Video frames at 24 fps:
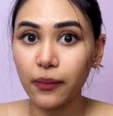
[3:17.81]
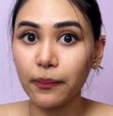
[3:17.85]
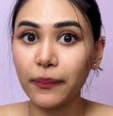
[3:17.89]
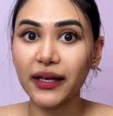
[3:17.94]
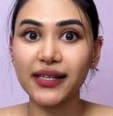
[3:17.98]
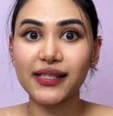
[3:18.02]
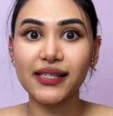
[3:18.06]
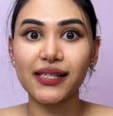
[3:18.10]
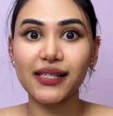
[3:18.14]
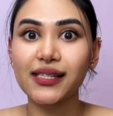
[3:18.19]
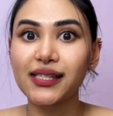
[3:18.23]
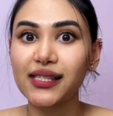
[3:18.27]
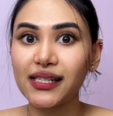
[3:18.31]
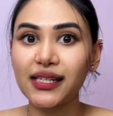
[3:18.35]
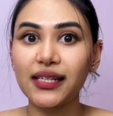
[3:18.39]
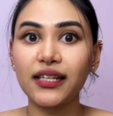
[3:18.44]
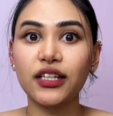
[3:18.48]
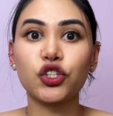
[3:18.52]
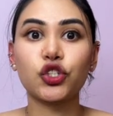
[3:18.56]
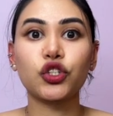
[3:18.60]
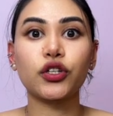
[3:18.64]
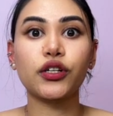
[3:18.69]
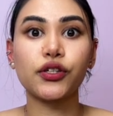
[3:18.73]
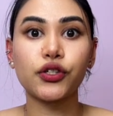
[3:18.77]
because 16
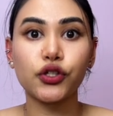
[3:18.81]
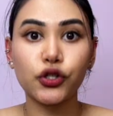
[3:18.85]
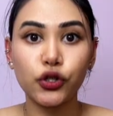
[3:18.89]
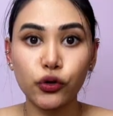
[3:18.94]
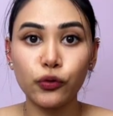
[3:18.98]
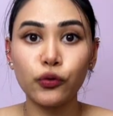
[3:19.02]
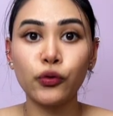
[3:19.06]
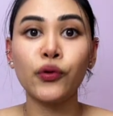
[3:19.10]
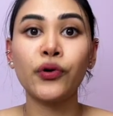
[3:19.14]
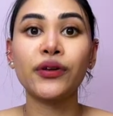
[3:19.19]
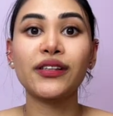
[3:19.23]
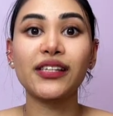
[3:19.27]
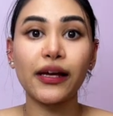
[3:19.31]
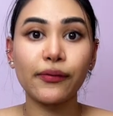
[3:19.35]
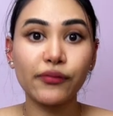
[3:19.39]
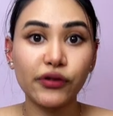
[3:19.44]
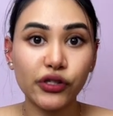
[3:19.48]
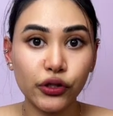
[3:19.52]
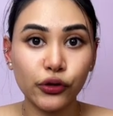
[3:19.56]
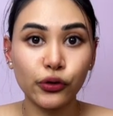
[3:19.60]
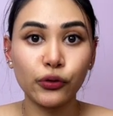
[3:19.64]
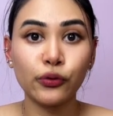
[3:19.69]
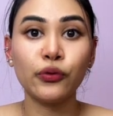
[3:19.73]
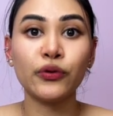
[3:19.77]
is just 2 times
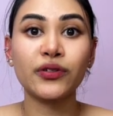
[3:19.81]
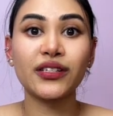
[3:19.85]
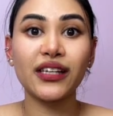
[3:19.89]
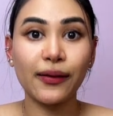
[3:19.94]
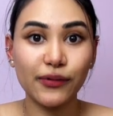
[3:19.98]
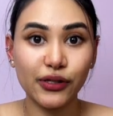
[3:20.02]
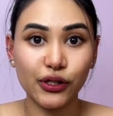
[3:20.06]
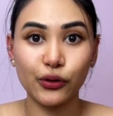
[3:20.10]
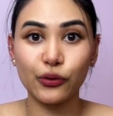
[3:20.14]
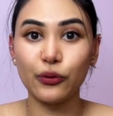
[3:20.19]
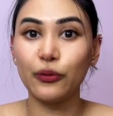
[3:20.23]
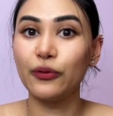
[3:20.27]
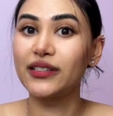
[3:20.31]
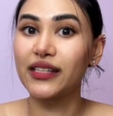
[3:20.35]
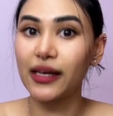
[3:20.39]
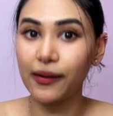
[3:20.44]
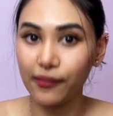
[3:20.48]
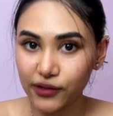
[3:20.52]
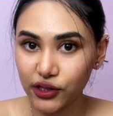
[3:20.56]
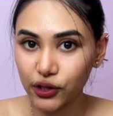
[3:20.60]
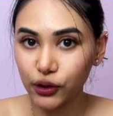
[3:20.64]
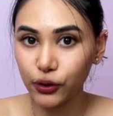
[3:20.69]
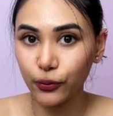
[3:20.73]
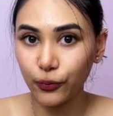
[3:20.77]
2 times 2
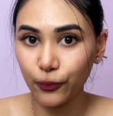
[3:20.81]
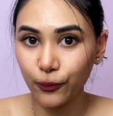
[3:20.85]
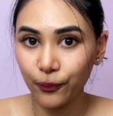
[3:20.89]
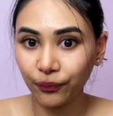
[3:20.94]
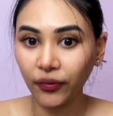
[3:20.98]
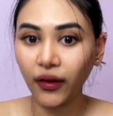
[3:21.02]
times 2.